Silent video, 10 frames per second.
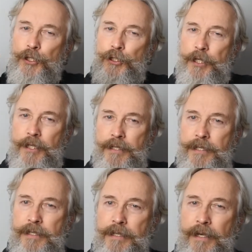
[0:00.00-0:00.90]
good
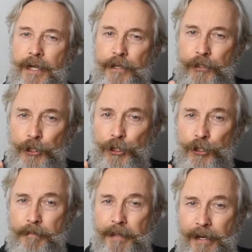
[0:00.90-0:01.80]
luck and
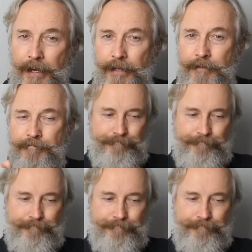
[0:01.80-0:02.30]
goodbye.